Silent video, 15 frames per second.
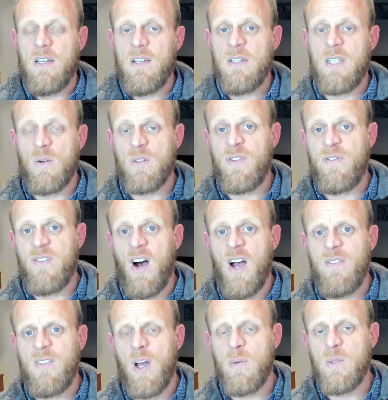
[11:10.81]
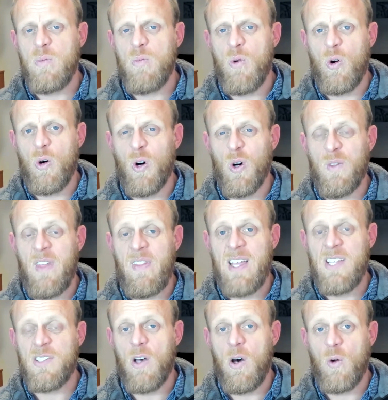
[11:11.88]
So it's five times more than they
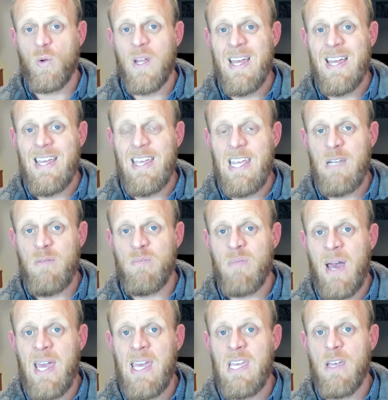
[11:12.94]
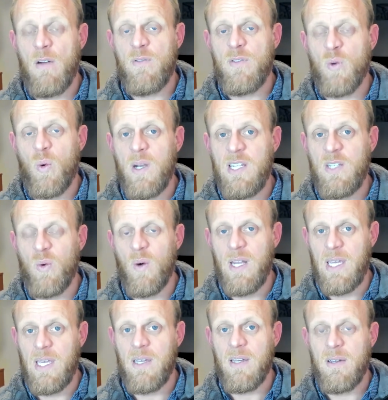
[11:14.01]
sold in May of 2020.